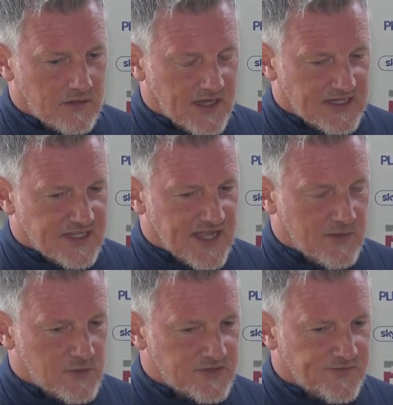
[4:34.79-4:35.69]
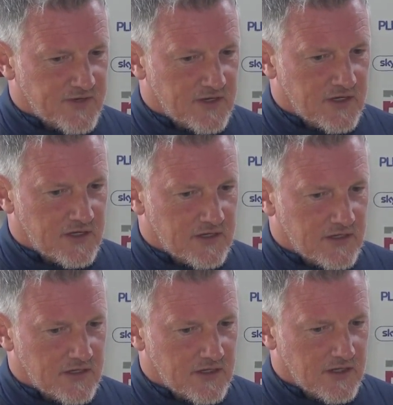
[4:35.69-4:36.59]
yesterday was for,
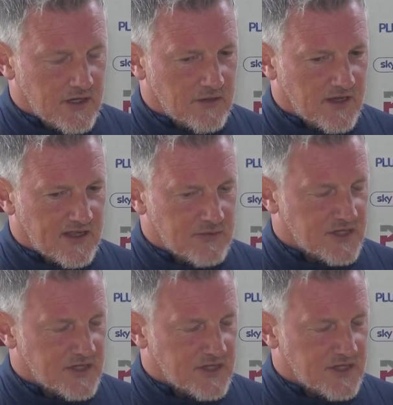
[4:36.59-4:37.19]
it